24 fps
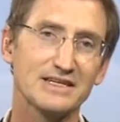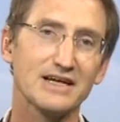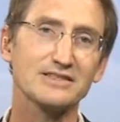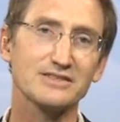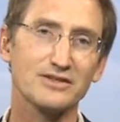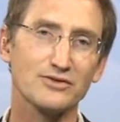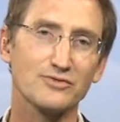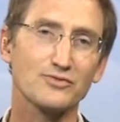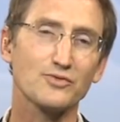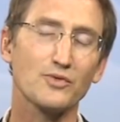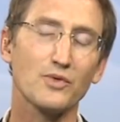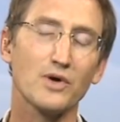
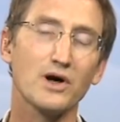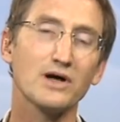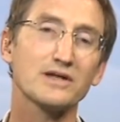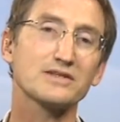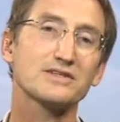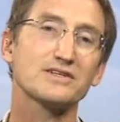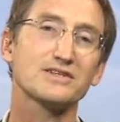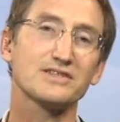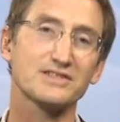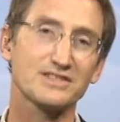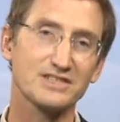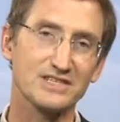doesn't
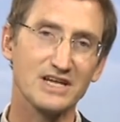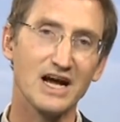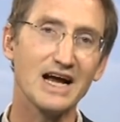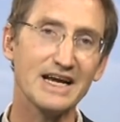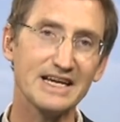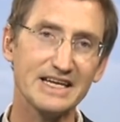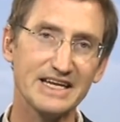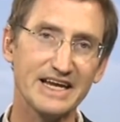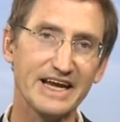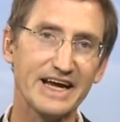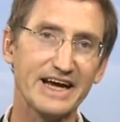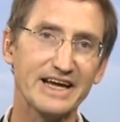want to
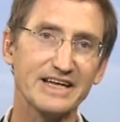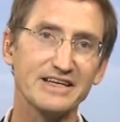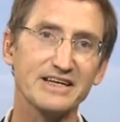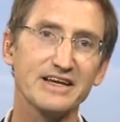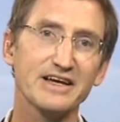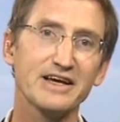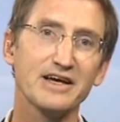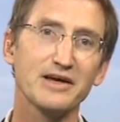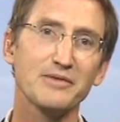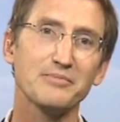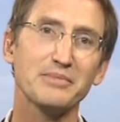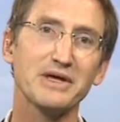sign yet.
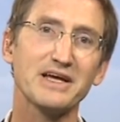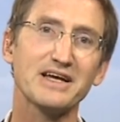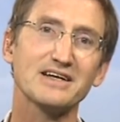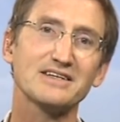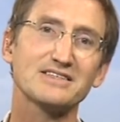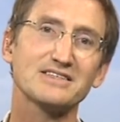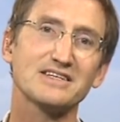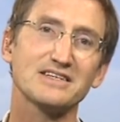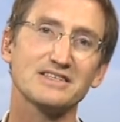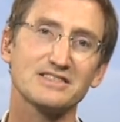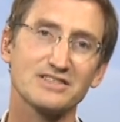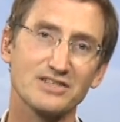
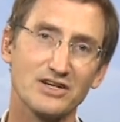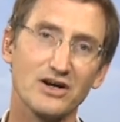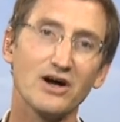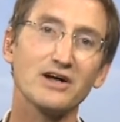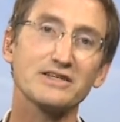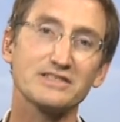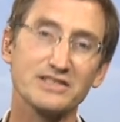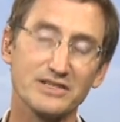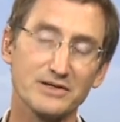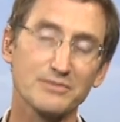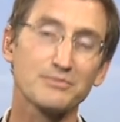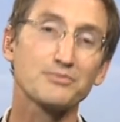because it's
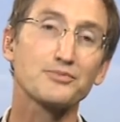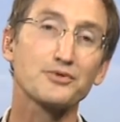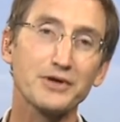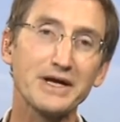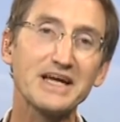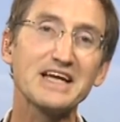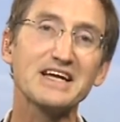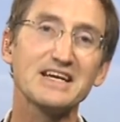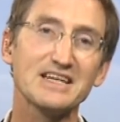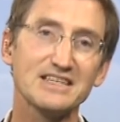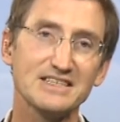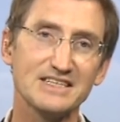got some
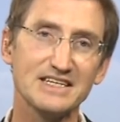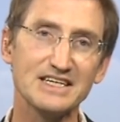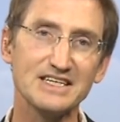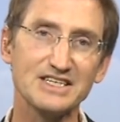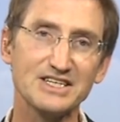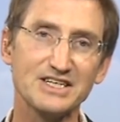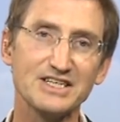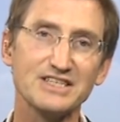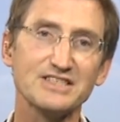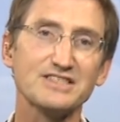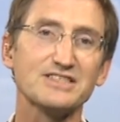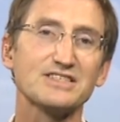
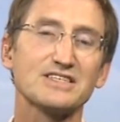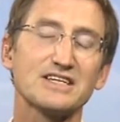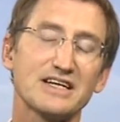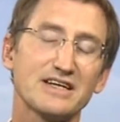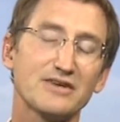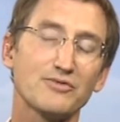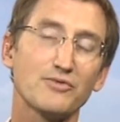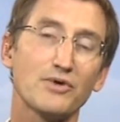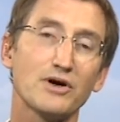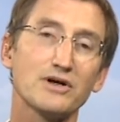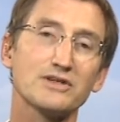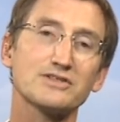preconditions, and
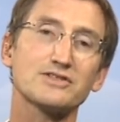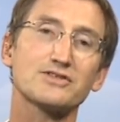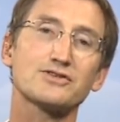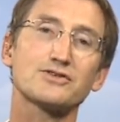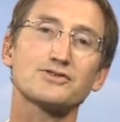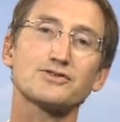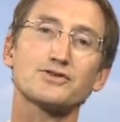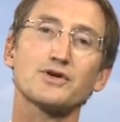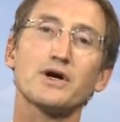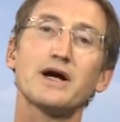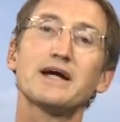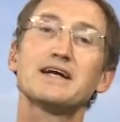it wants
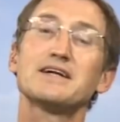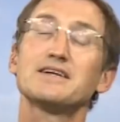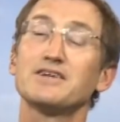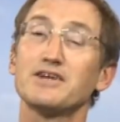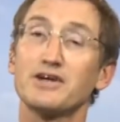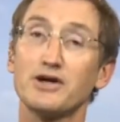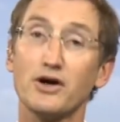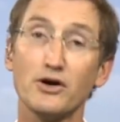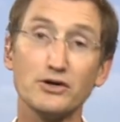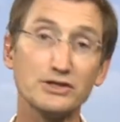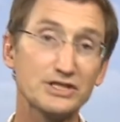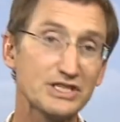to try to
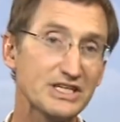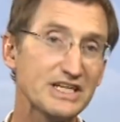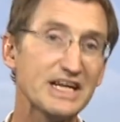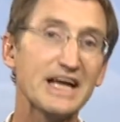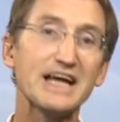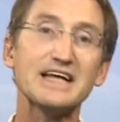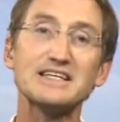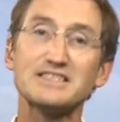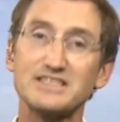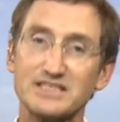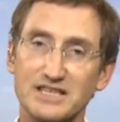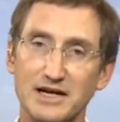
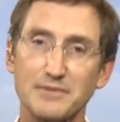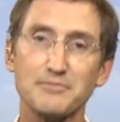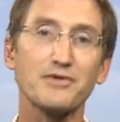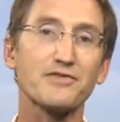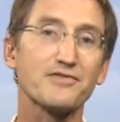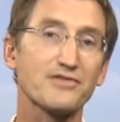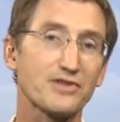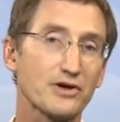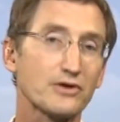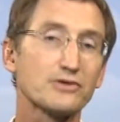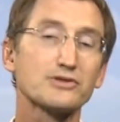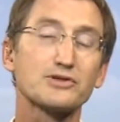negotiate some
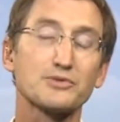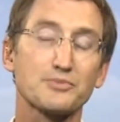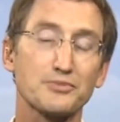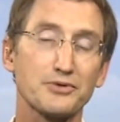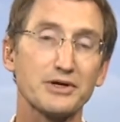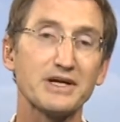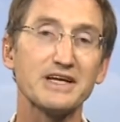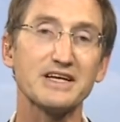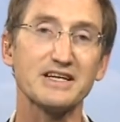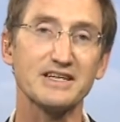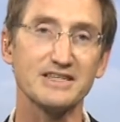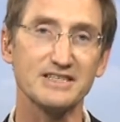of those
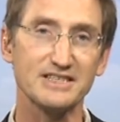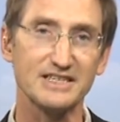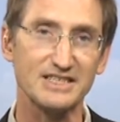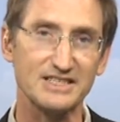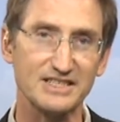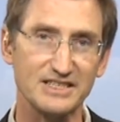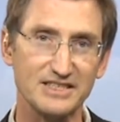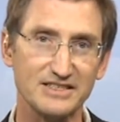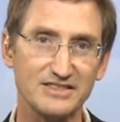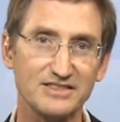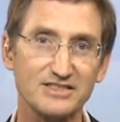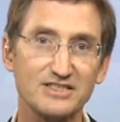
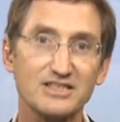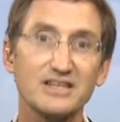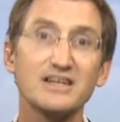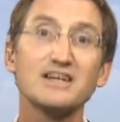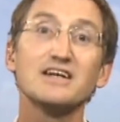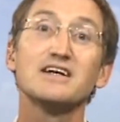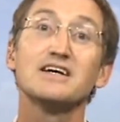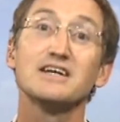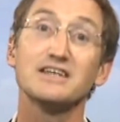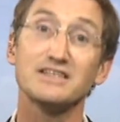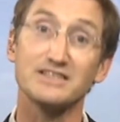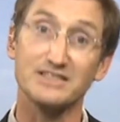preconditions.
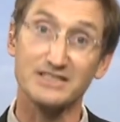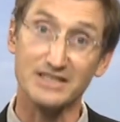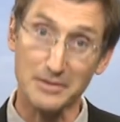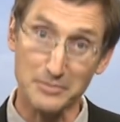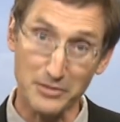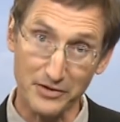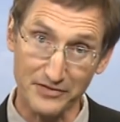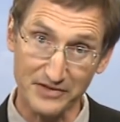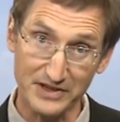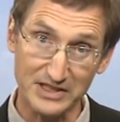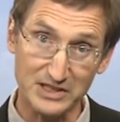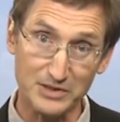
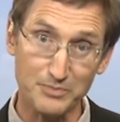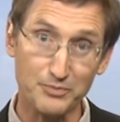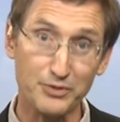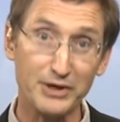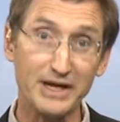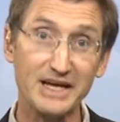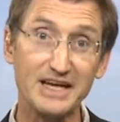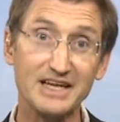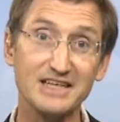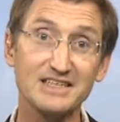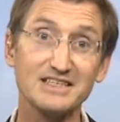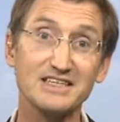Some of its
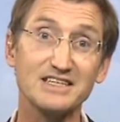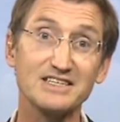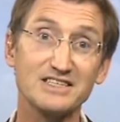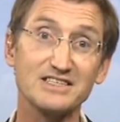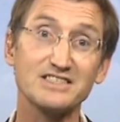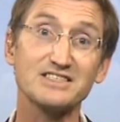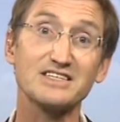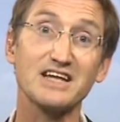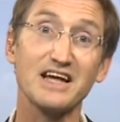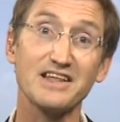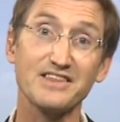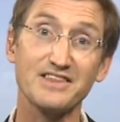
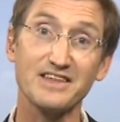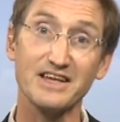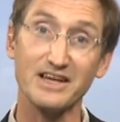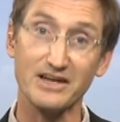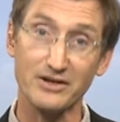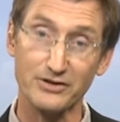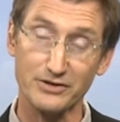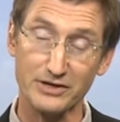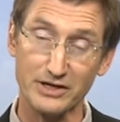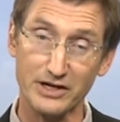preconditions, I think, are